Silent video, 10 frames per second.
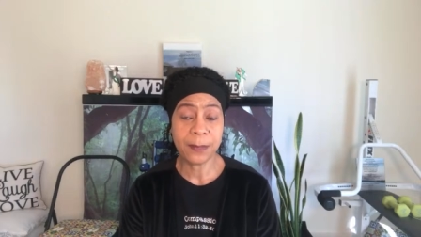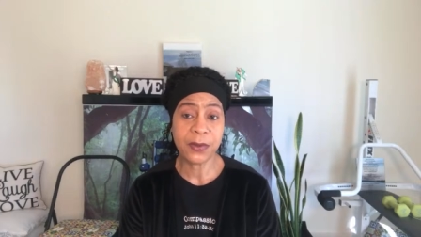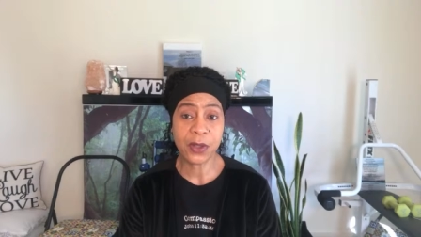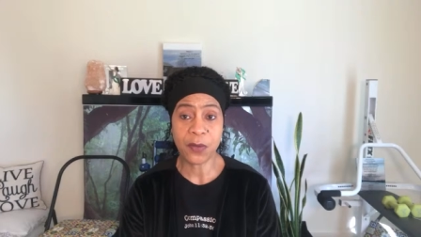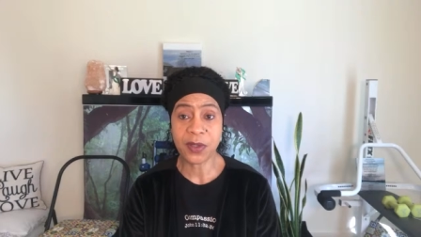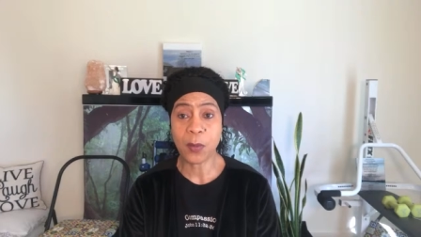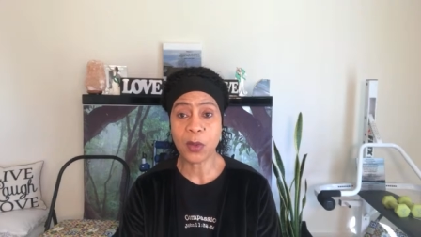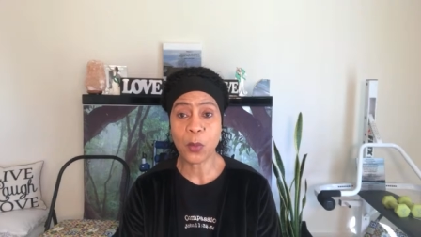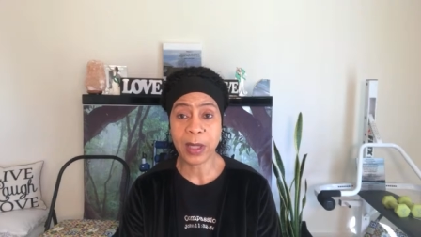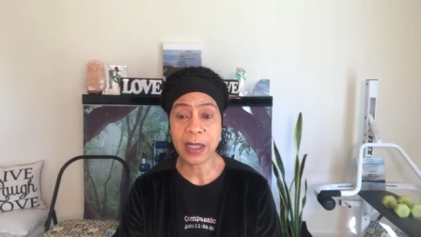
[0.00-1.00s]
So if
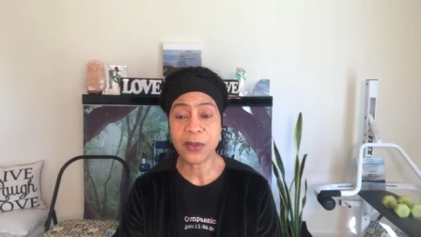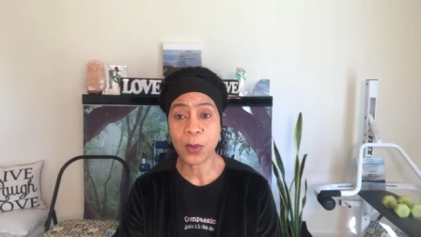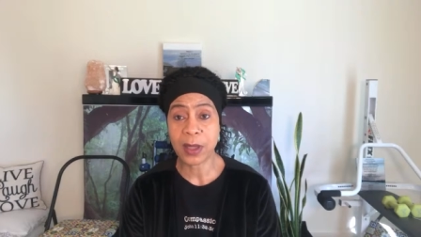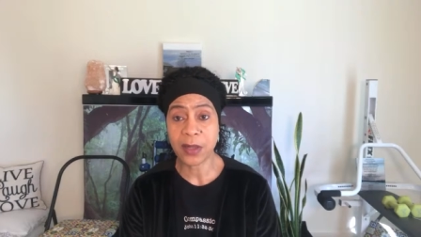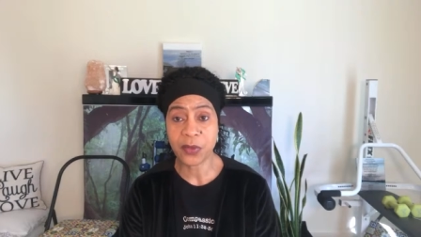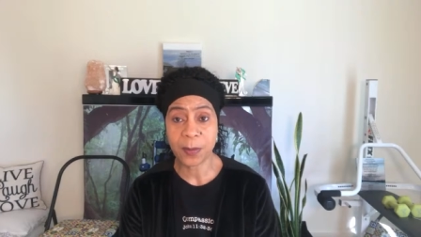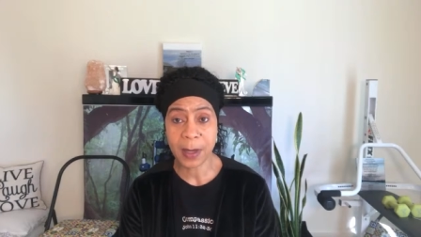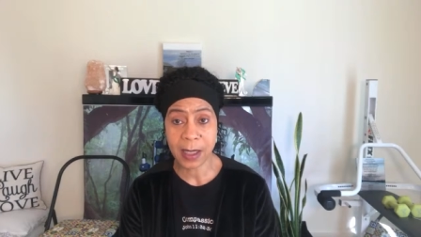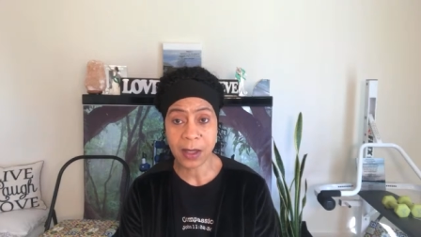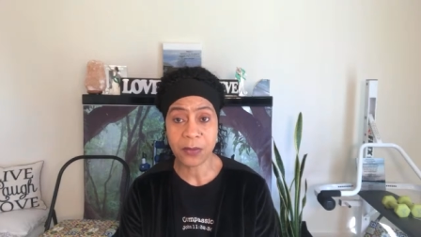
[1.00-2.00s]
someone weighs 100
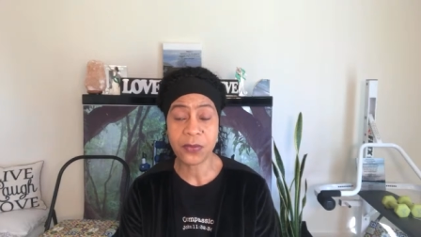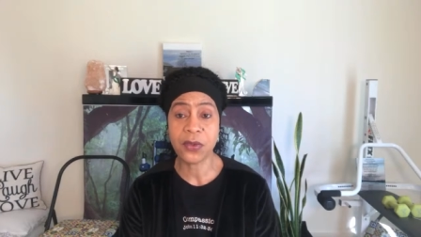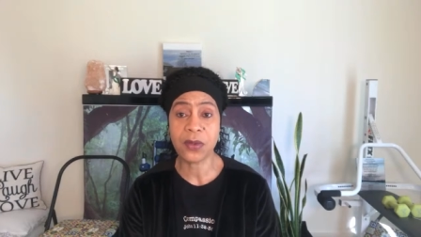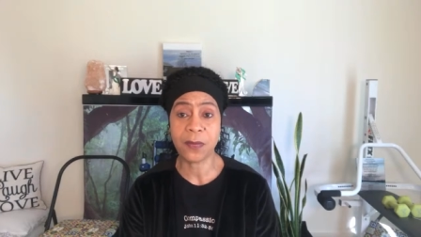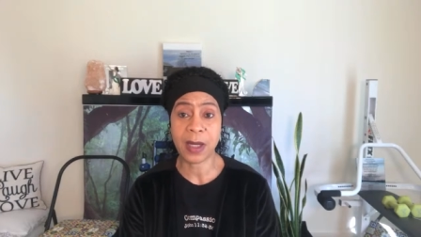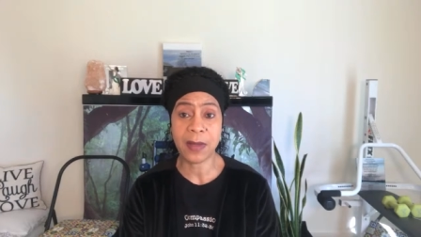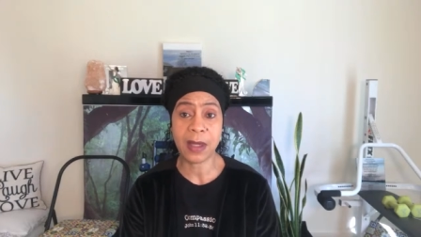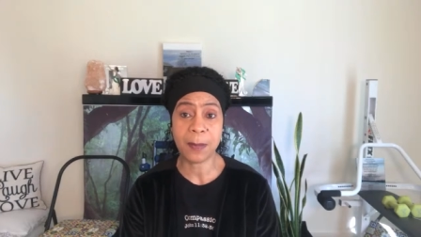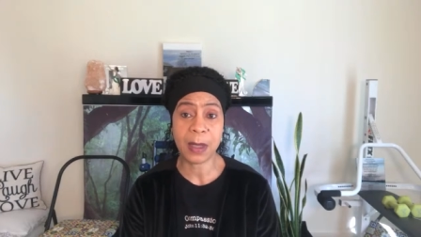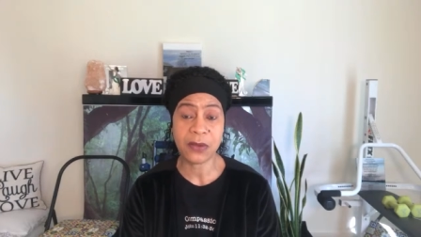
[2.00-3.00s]
pounds, you divide
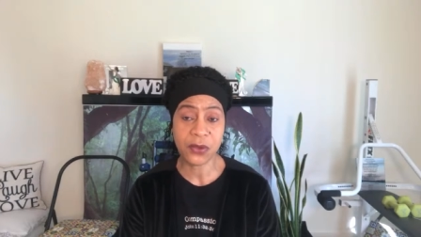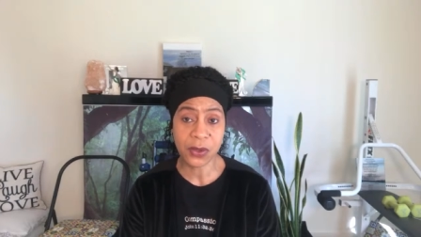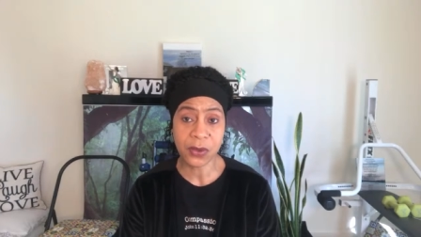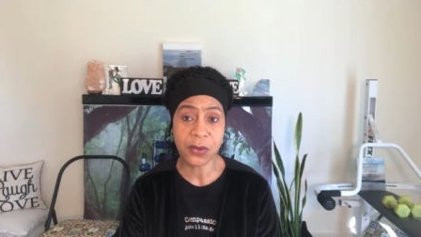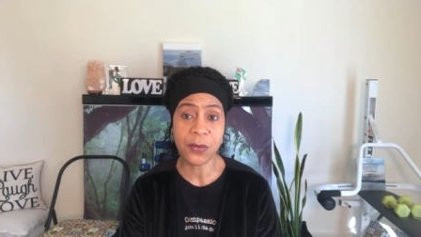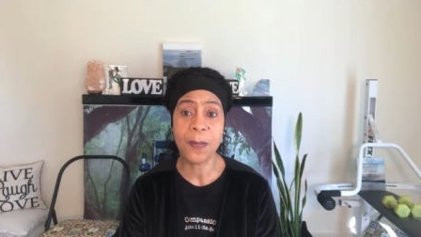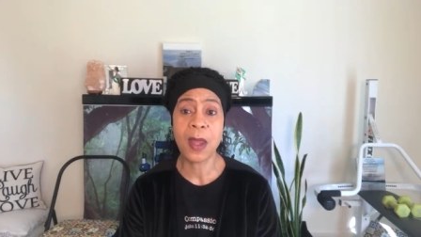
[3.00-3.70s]
that by 2,